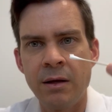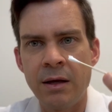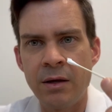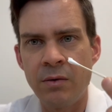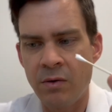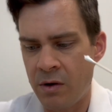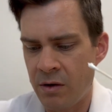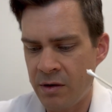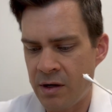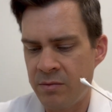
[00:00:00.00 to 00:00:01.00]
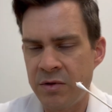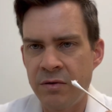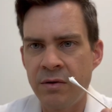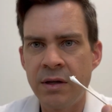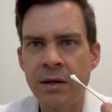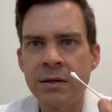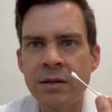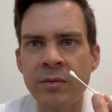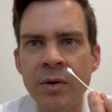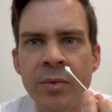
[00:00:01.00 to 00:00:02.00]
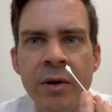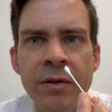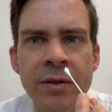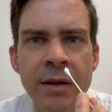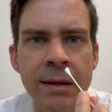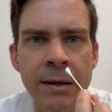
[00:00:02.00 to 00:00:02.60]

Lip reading: And all that I'm doing is I'm going to put a thin